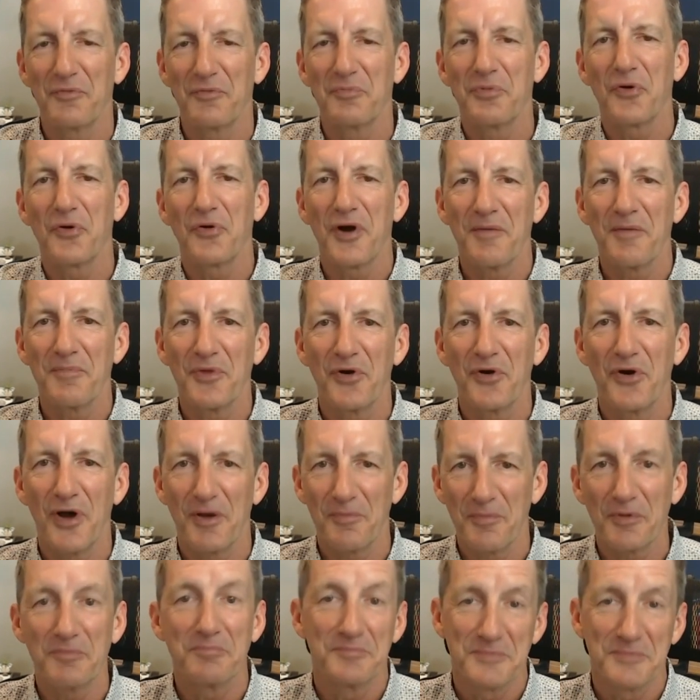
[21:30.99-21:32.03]
program they're on,
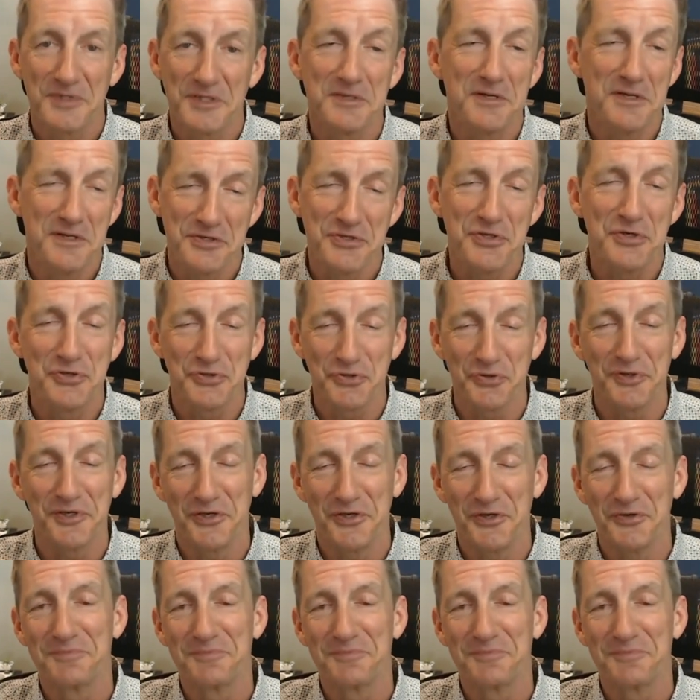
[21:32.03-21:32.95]
but it's usually Noom.